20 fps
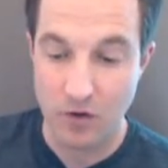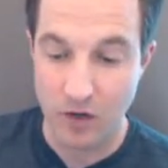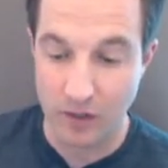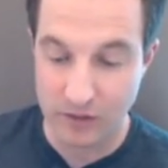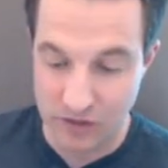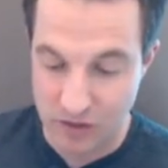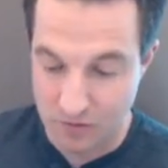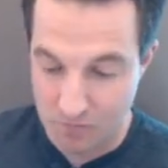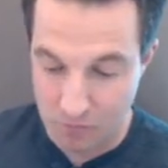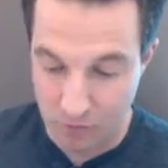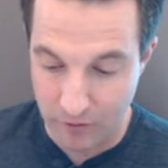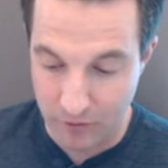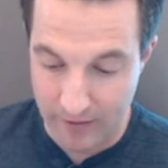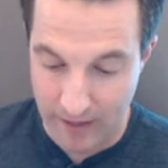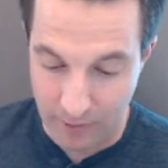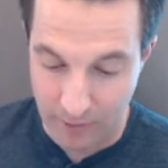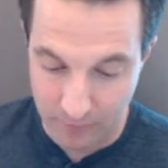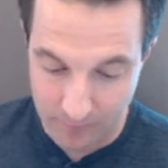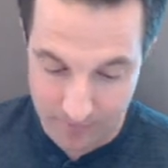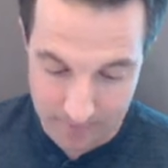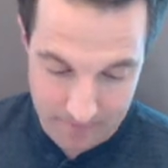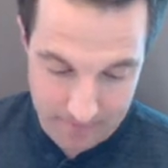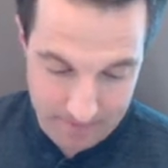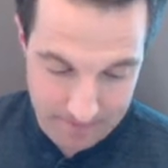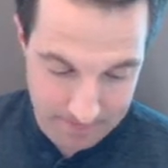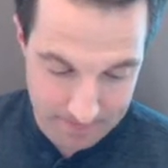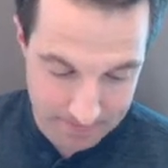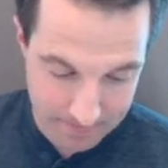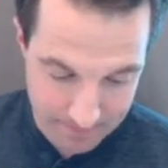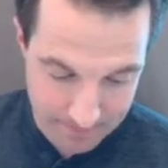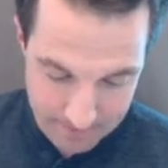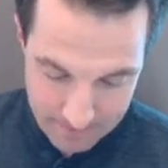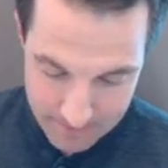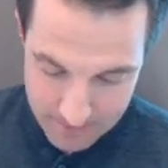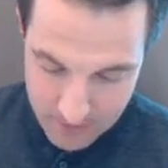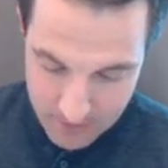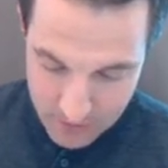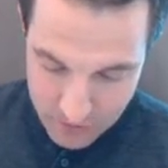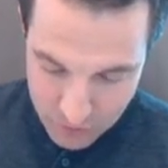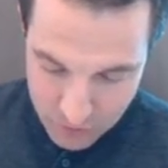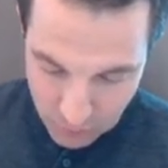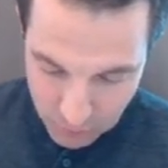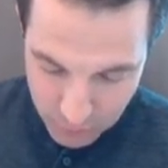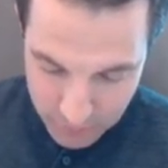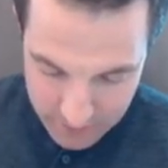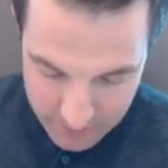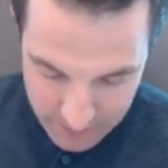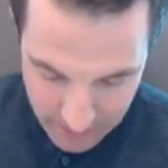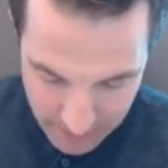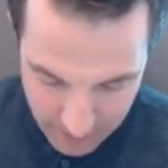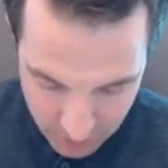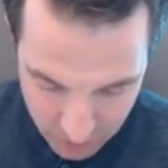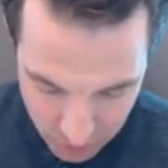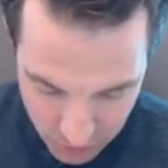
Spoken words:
us to breathe out. So if we take